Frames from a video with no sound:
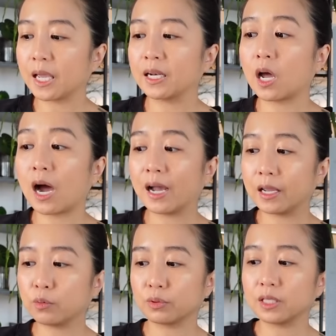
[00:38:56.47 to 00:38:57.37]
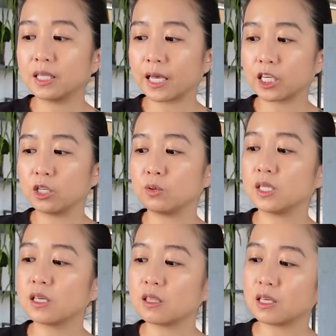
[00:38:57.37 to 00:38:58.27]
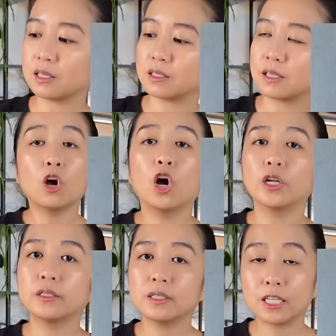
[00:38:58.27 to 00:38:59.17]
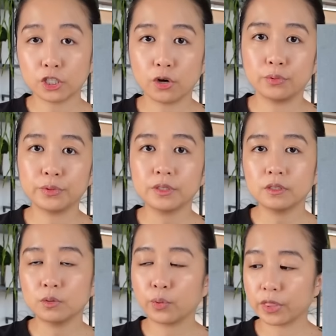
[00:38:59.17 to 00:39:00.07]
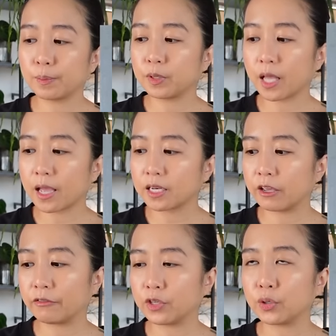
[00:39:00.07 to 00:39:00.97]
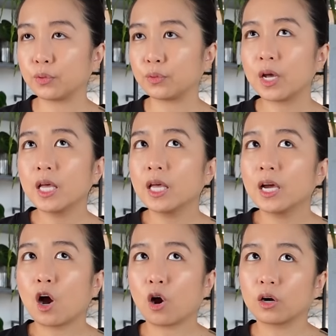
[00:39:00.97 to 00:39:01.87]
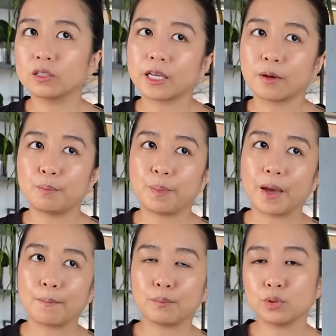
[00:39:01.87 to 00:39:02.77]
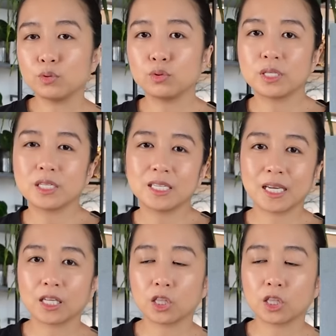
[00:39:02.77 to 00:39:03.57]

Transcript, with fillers: And I really like using these on its own with a plant. If you are like a bamboo stick